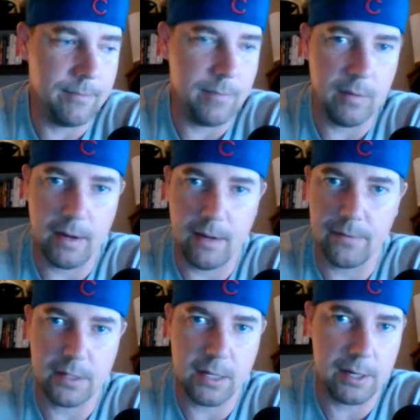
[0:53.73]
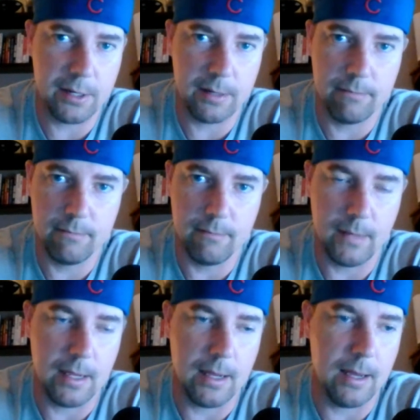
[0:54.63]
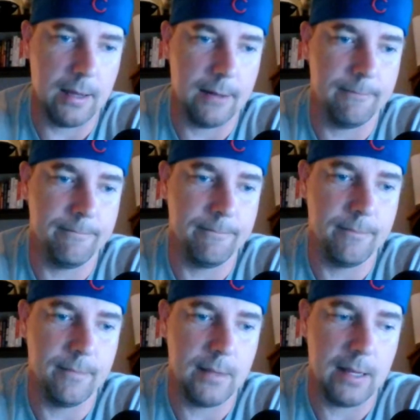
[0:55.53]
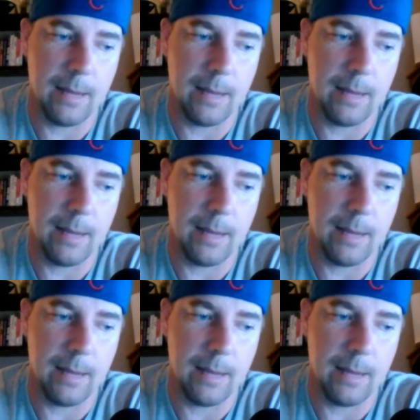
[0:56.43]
be ready for suction. You